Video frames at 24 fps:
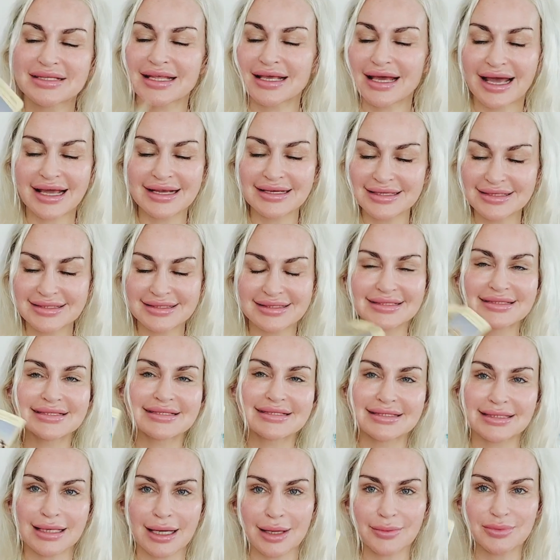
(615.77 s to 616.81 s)
I need to
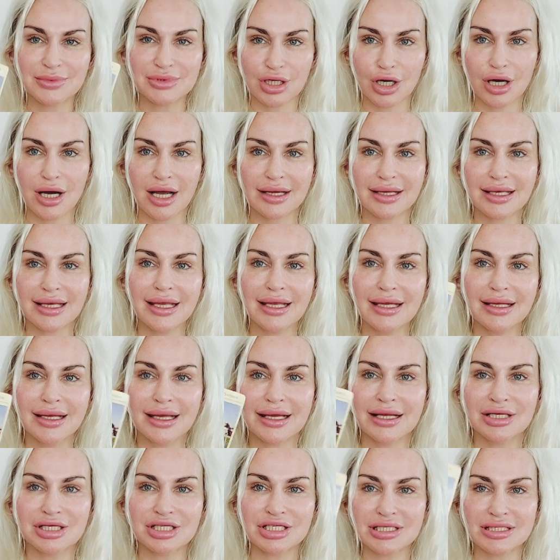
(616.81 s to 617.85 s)
stop talking
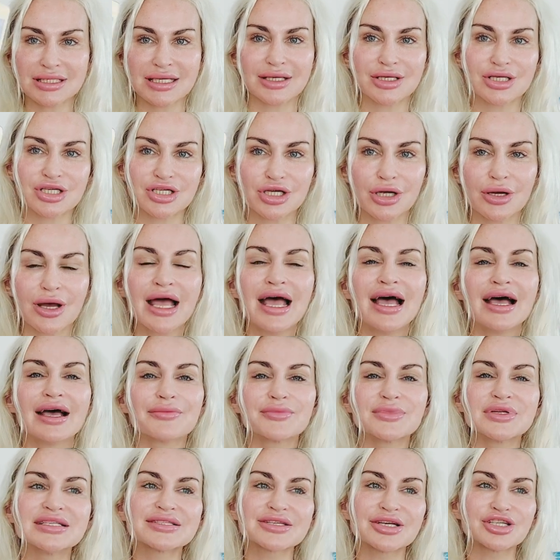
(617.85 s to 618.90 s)
and just like show. I'm
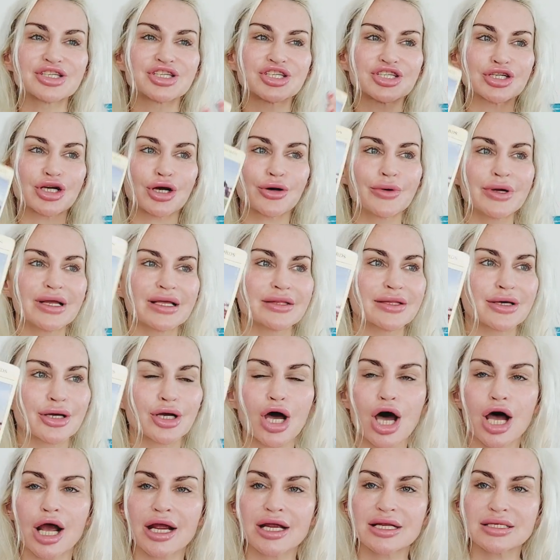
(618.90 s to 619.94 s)
gonna start showing the
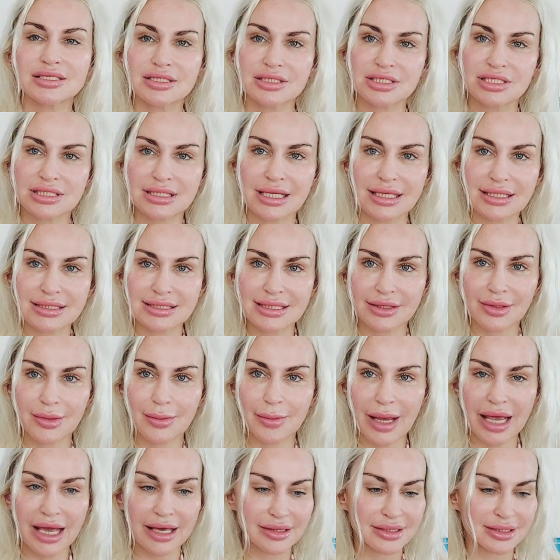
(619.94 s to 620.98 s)
cards and just like
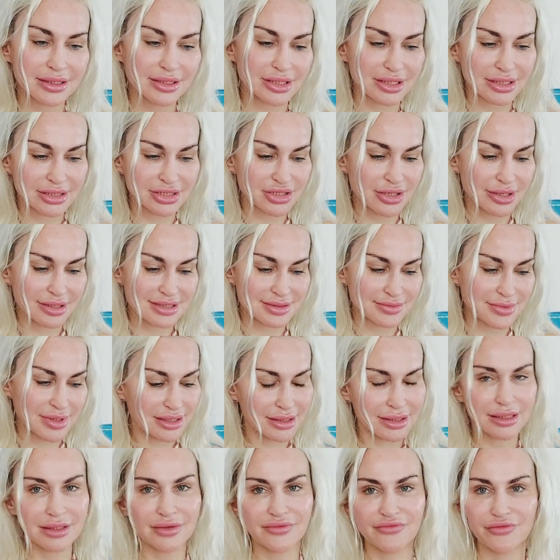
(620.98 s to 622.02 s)
telepathically
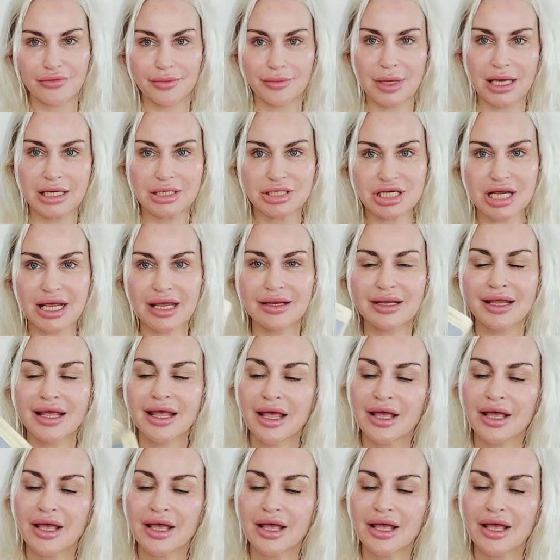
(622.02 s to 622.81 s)
transmitting the information.